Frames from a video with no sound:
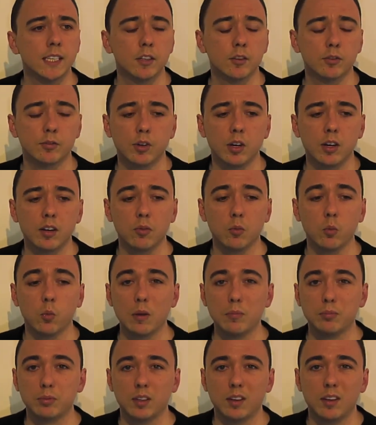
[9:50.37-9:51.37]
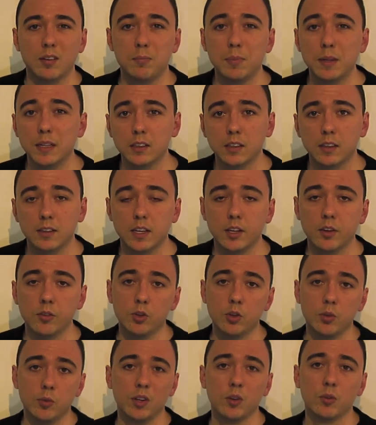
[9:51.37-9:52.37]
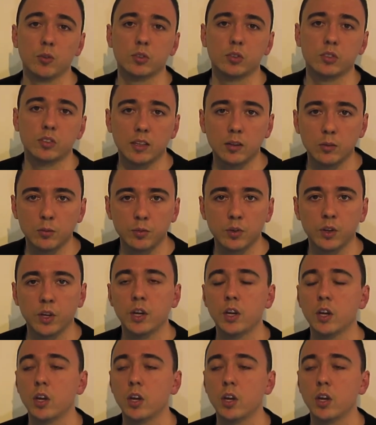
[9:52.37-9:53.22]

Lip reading: find a website builder that you do it yourself,